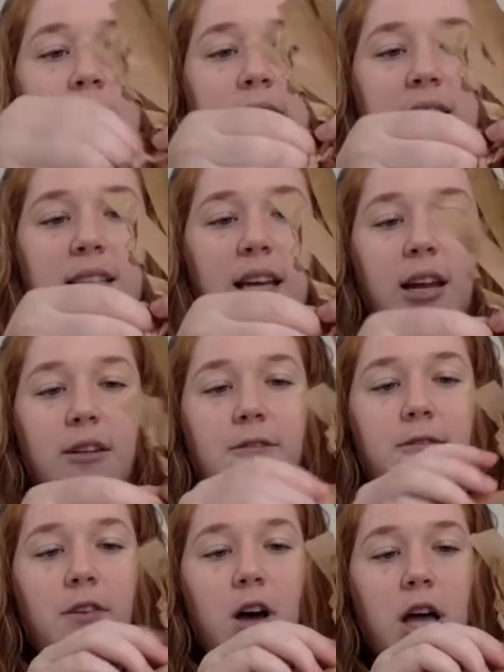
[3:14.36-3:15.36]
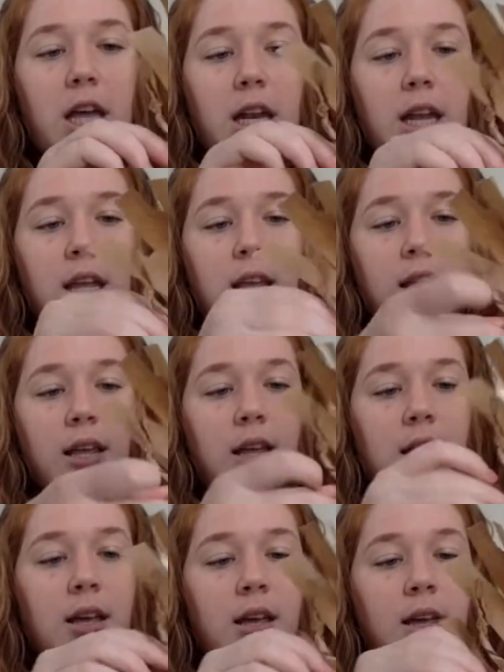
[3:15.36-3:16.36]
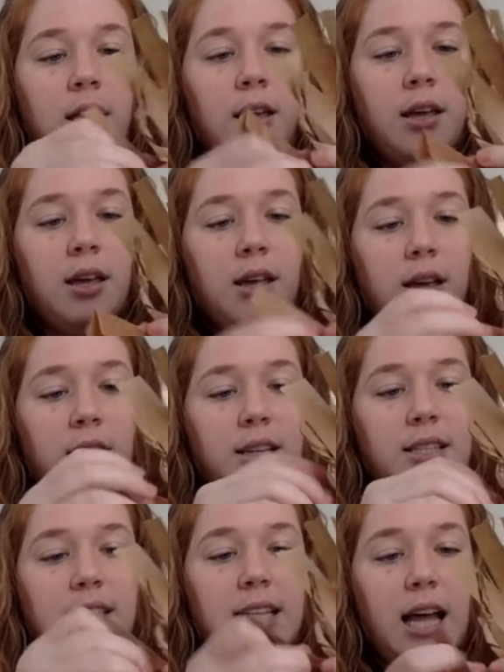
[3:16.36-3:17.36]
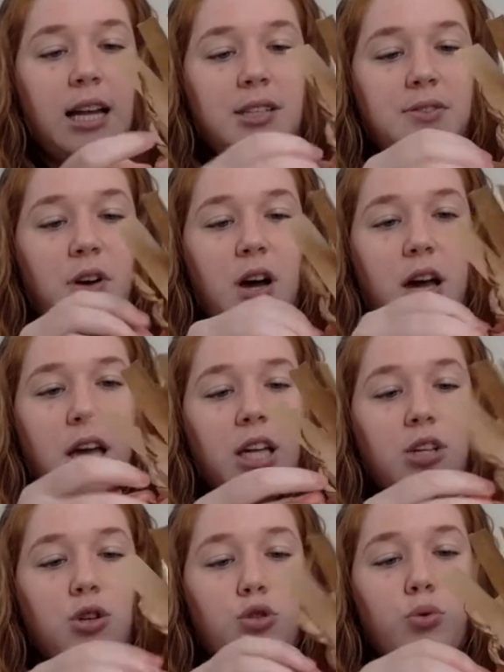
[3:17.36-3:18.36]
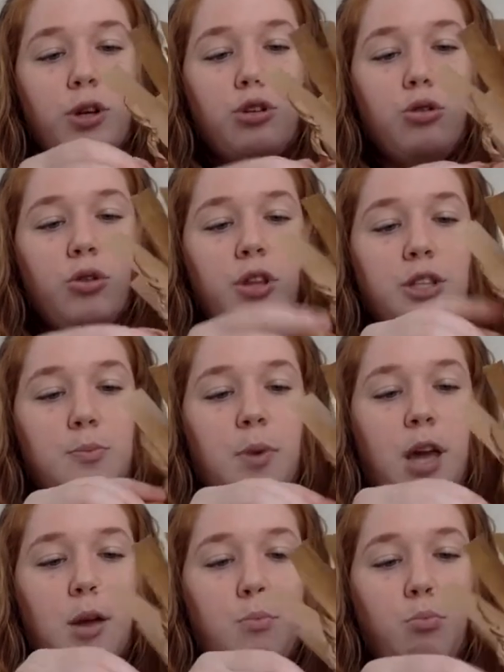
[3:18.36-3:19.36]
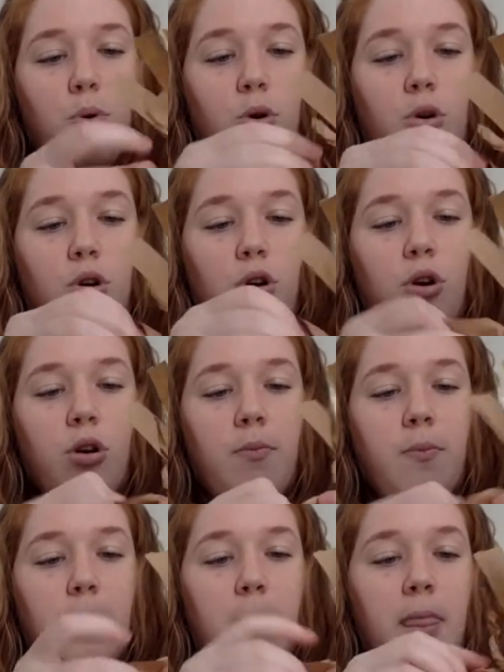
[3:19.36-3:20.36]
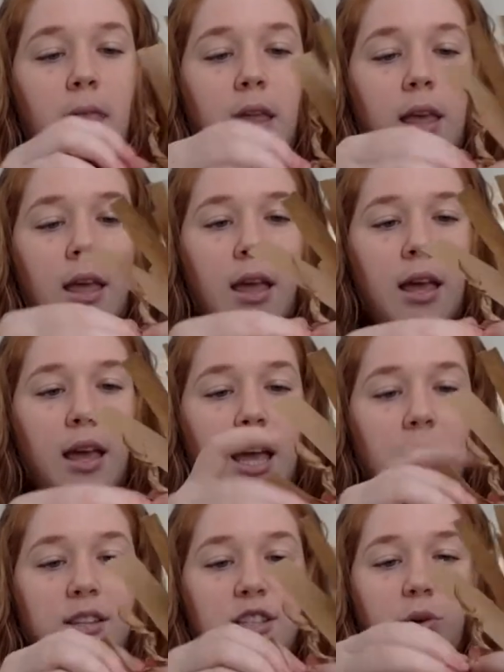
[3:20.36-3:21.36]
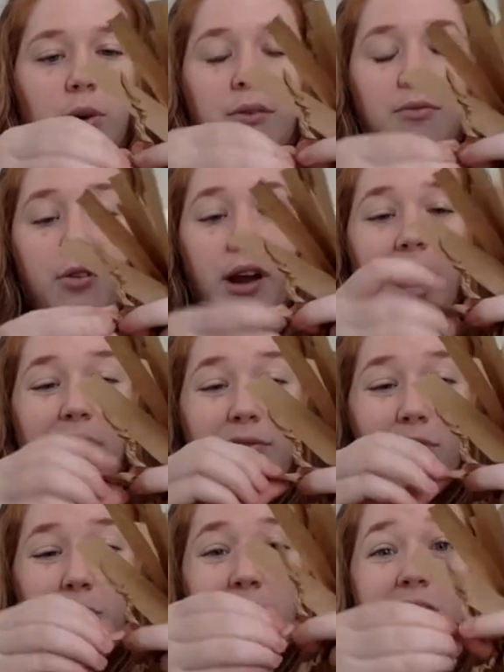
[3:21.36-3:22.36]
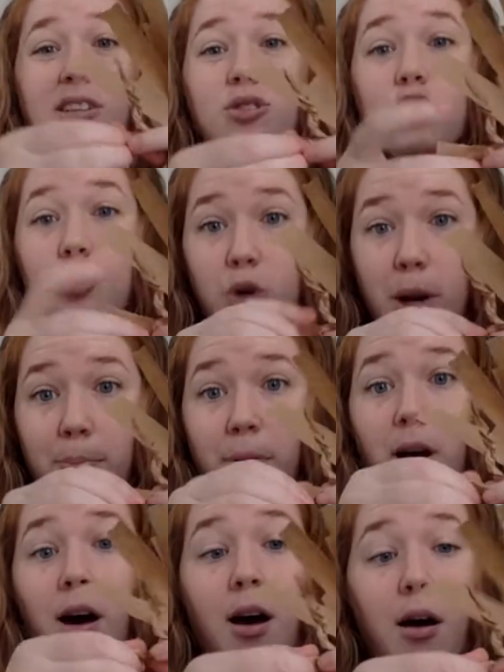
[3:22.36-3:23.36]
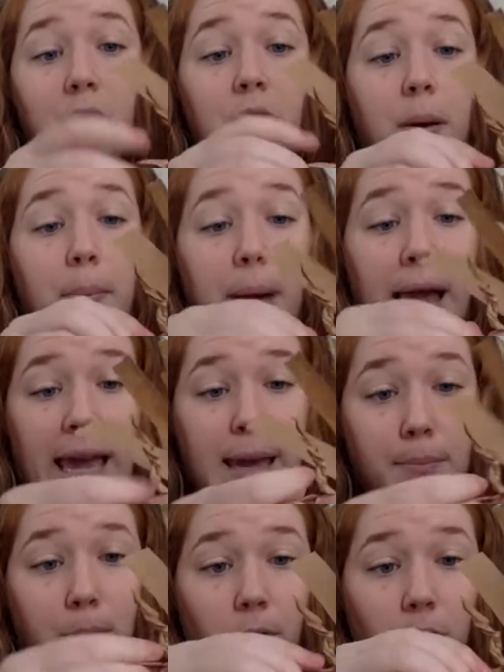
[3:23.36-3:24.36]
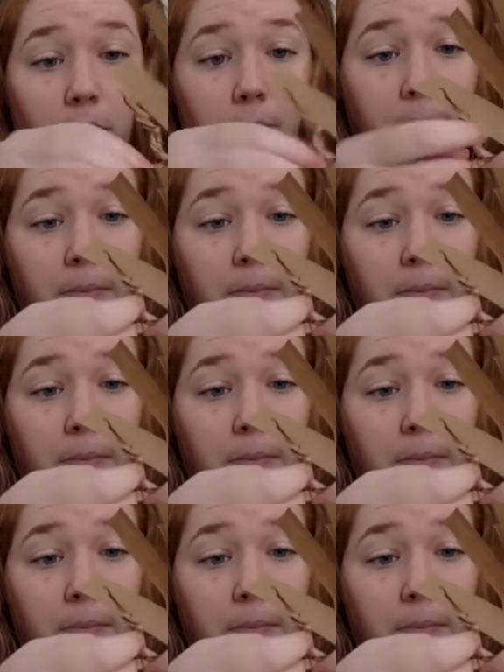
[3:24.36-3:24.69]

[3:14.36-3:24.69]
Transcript: It's kind of fun, satisfying to crinkle this paper and do it for every strip of paper.